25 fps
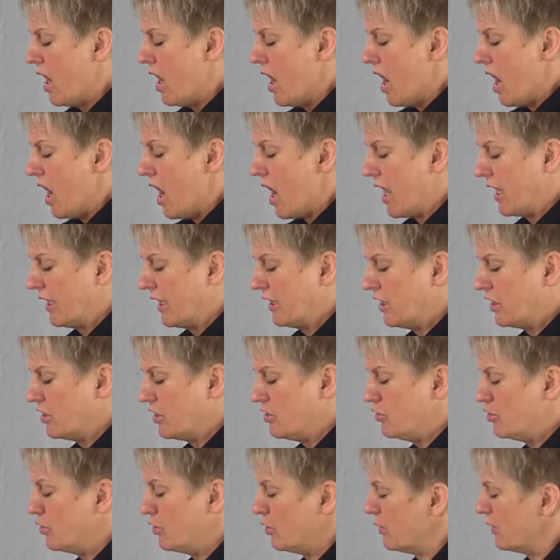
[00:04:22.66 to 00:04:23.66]
I
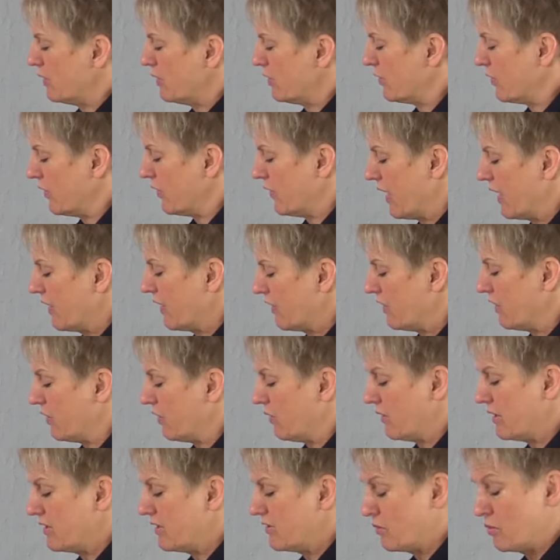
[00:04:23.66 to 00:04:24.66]
can do it so that
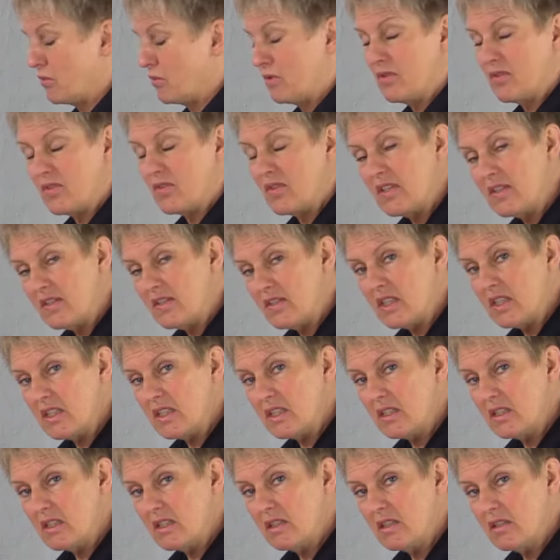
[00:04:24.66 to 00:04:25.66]
there is
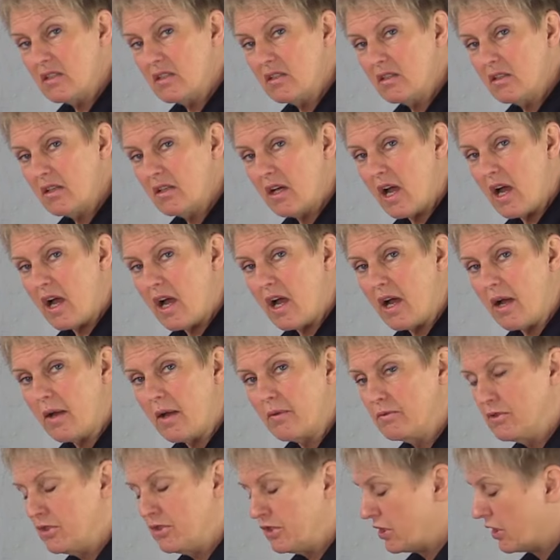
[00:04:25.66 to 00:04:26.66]
resistance
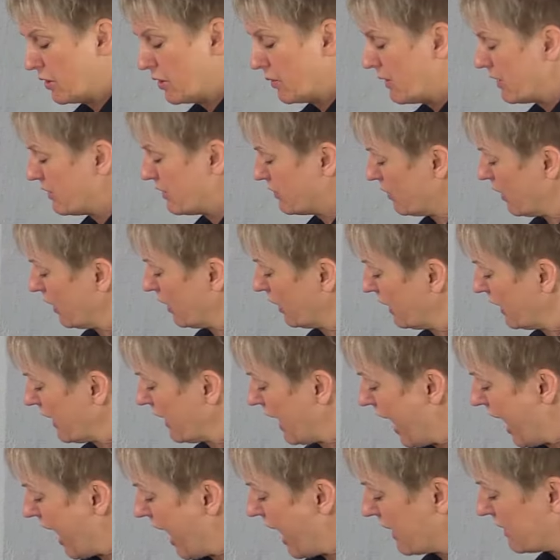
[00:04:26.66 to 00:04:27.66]
to it, so I can
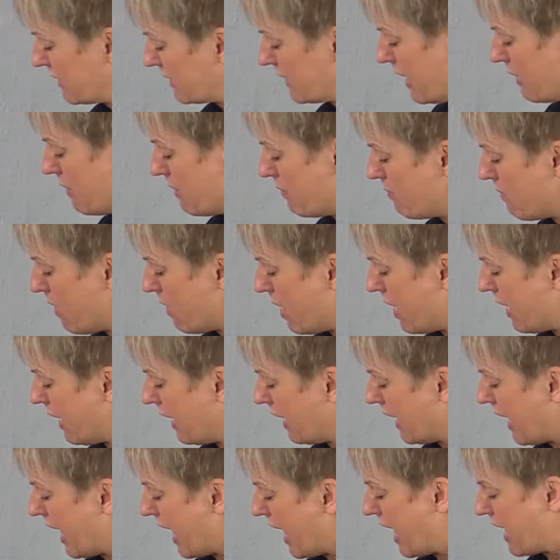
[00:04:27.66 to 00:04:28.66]
add
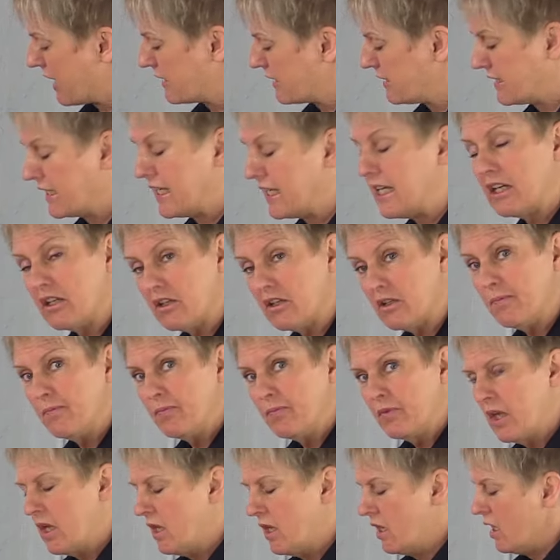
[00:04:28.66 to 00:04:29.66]
my hand here.
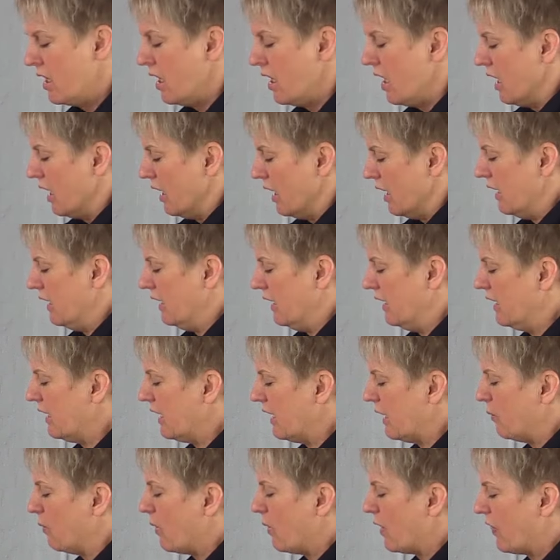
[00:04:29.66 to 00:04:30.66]

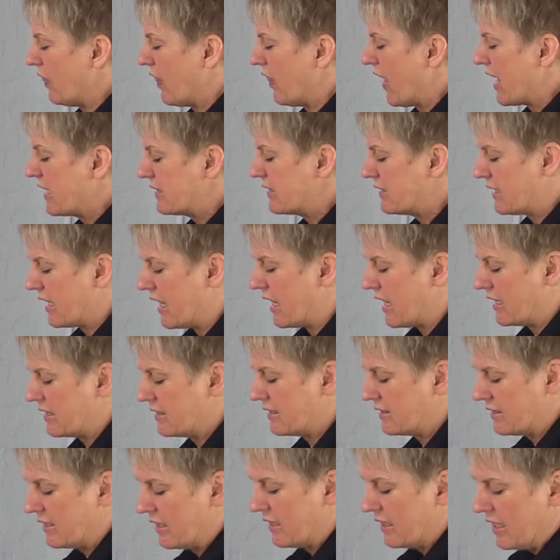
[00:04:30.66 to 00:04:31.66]
And what that does,
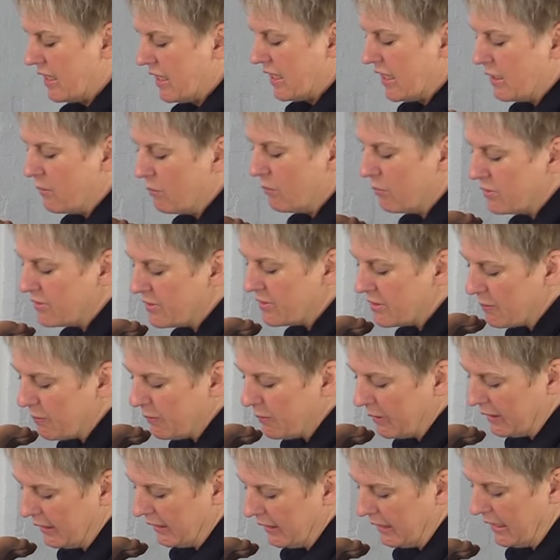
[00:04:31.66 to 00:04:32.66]
it
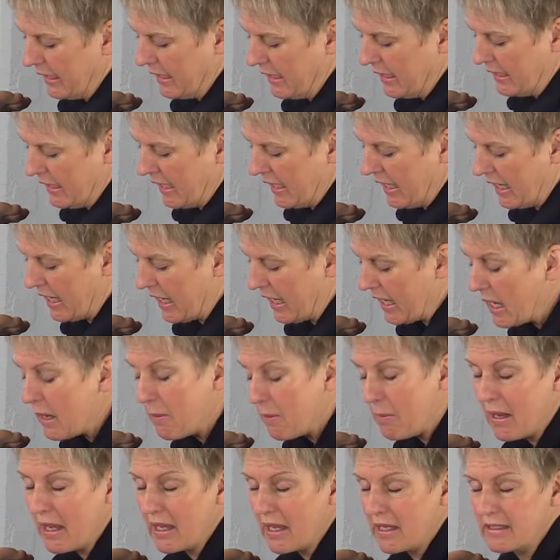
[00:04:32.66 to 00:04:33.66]
reciprocally
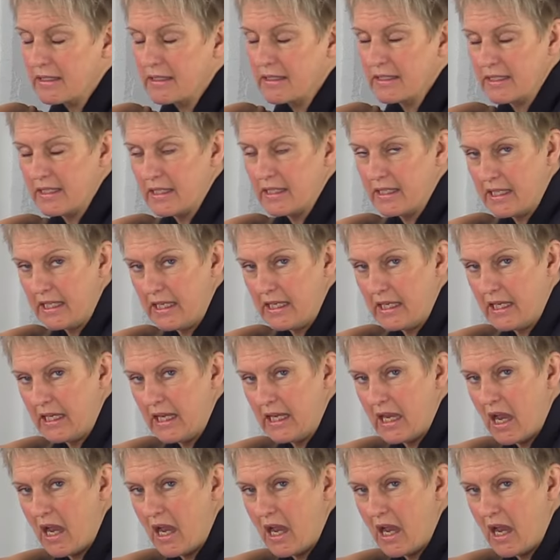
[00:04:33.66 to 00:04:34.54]
inhibits the